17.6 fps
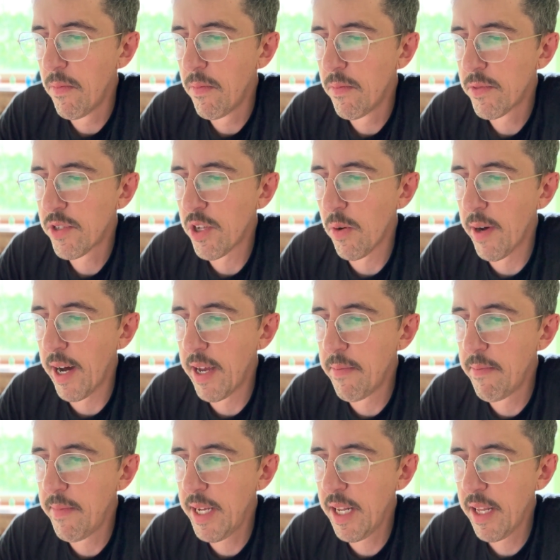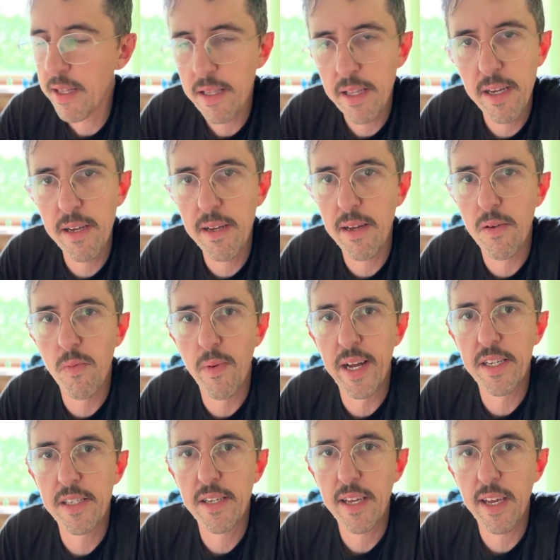So I immediately
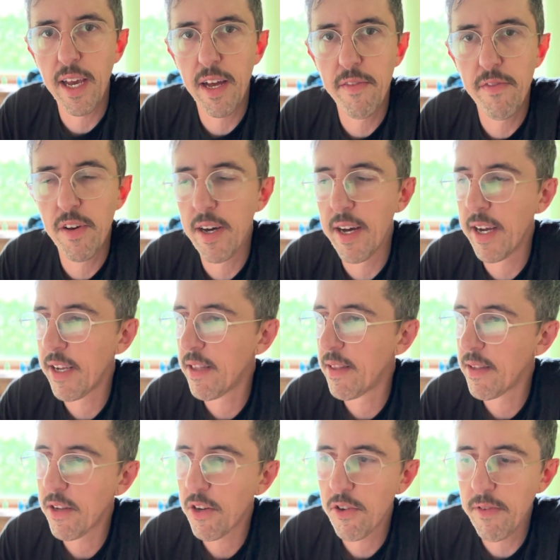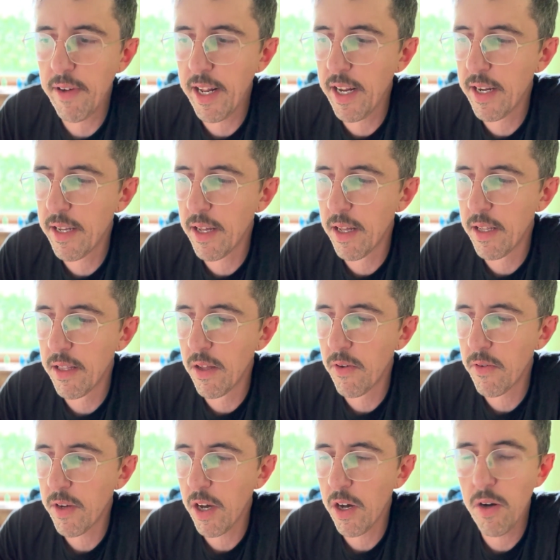went to Canva. I created a
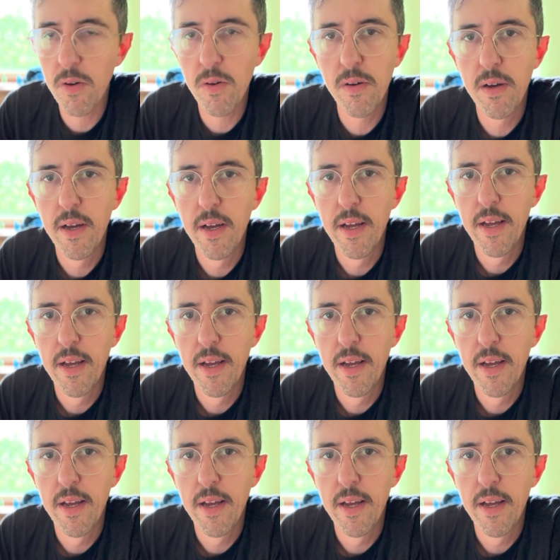logo.